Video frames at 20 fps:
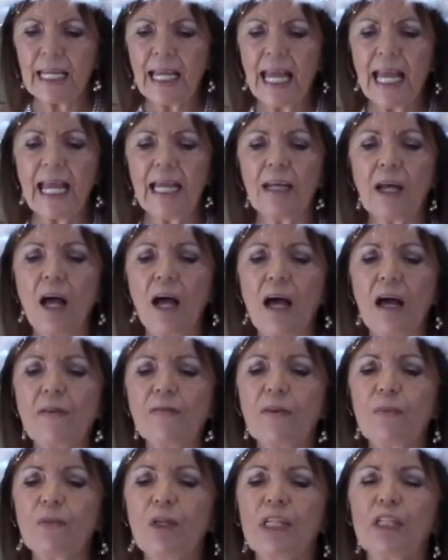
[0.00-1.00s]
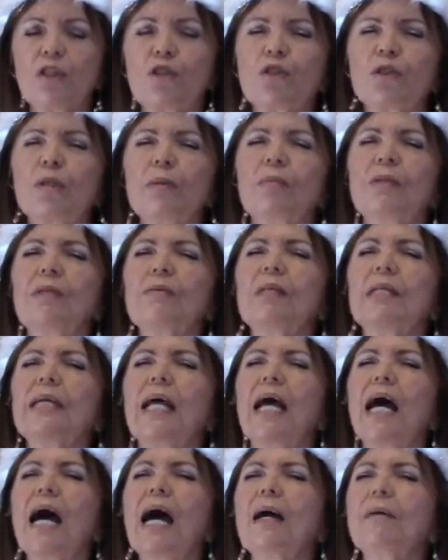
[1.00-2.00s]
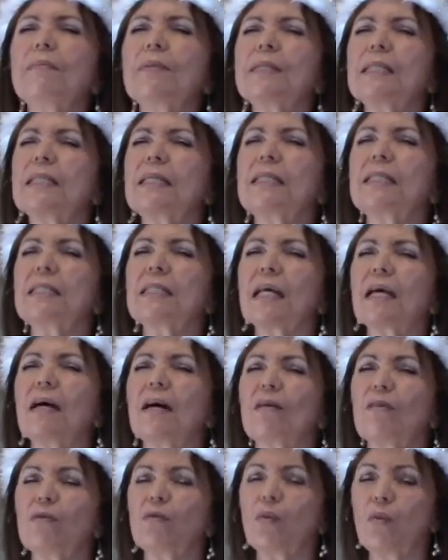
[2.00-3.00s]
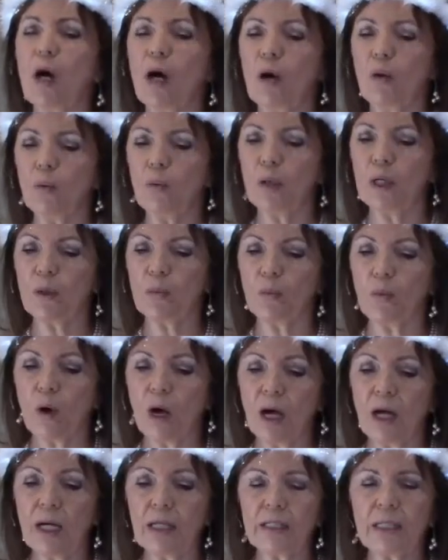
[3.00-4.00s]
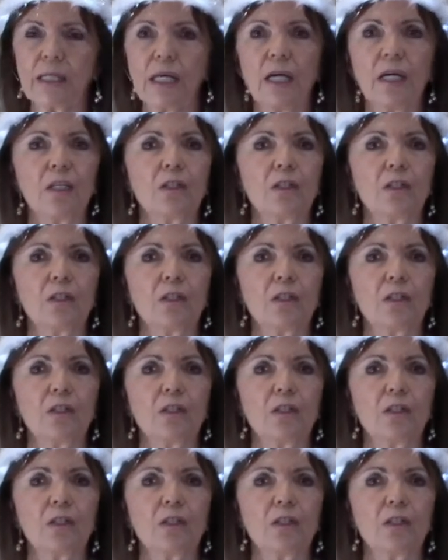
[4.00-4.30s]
And often we attribute the absence of what we want